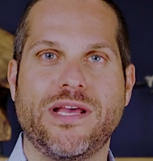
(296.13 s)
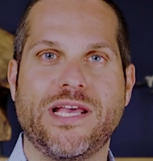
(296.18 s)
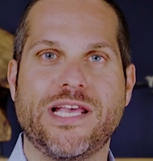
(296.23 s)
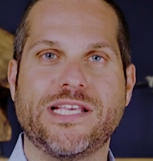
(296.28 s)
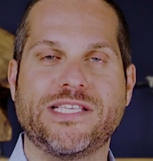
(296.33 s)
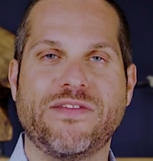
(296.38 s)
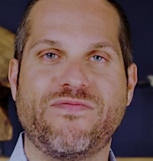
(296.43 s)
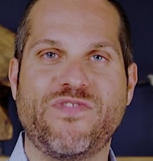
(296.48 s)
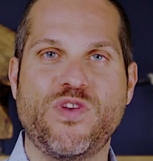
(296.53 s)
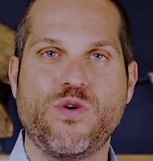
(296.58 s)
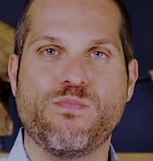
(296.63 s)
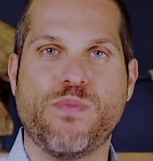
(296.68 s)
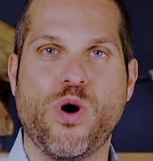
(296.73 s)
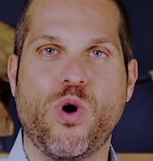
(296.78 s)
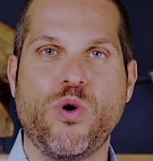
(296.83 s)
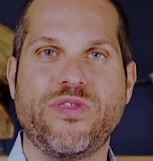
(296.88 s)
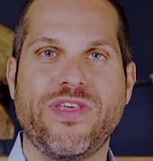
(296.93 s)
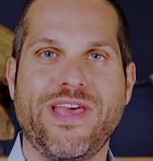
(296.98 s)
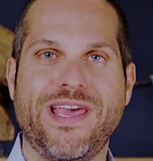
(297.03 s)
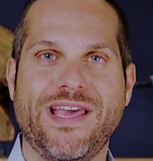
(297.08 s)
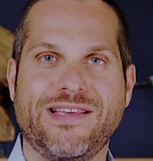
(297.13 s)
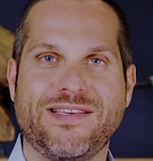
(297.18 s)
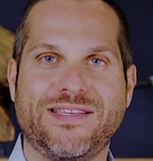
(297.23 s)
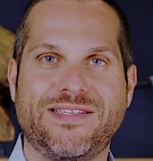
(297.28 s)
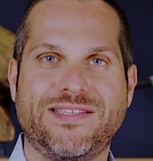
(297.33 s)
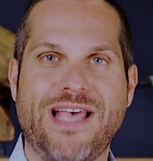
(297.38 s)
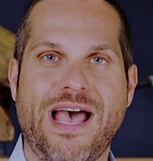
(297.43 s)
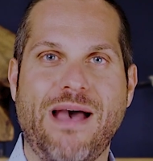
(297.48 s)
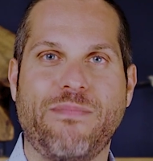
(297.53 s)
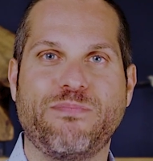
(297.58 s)
is if you both
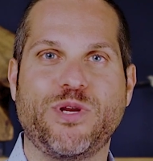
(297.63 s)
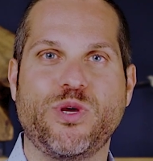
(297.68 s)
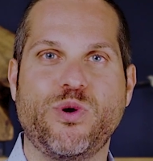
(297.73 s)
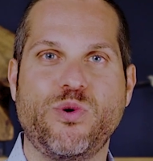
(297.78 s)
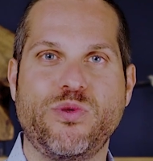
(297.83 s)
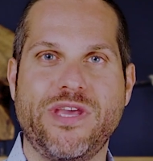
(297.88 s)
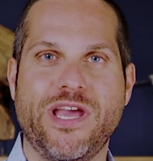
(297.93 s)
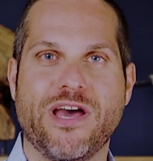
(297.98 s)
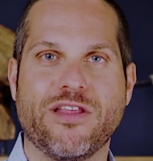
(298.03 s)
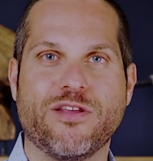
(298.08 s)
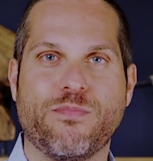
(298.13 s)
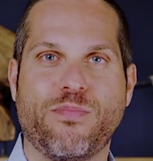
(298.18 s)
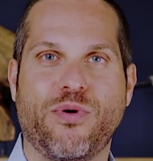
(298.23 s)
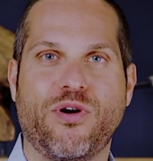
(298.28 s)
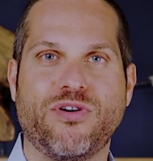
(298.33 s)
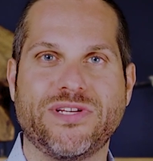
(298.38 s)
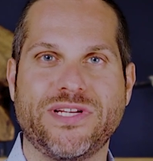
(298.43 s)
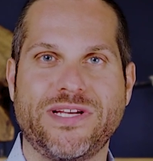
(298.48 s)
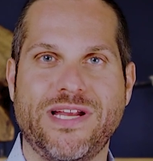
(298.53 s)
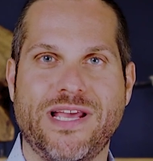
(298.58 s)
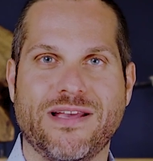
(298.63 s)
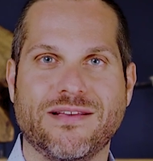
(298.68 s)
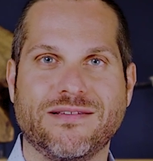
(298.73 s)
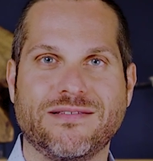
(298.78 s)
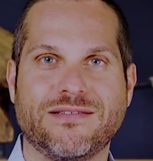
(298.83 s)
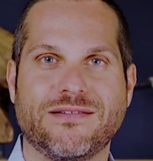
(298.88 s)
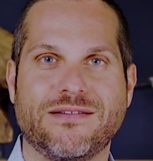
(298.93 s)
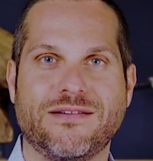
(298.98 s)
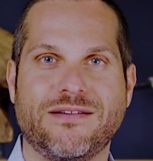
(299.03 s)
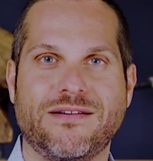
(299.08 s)
accept who the other person
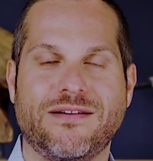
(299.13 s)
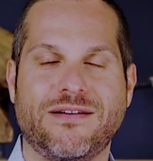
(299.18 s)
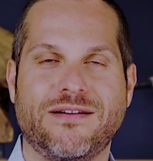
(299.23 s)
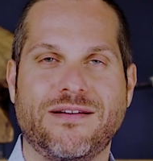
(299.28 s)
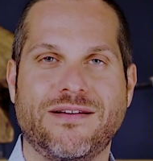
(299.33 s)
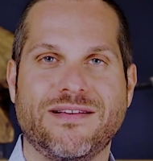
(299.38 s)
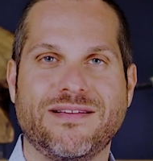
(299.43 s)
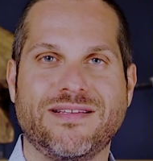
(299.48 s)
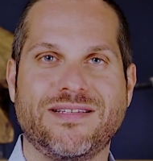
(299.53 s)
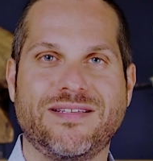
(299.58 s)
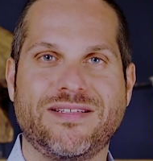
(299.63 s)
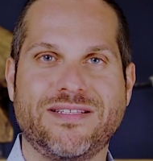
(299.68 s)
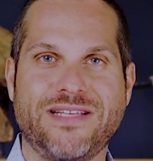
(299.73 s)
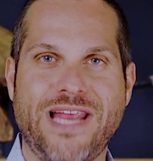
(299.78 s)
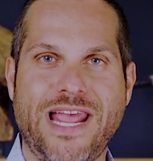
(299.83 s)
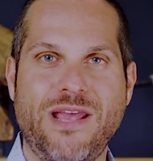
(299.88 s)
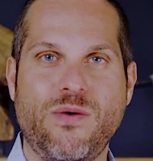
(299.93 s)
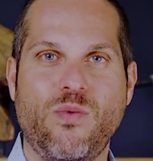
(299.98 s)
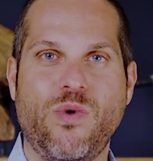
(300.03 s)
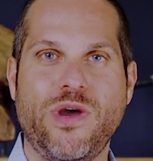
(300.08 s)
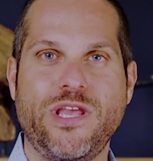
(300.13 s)
is state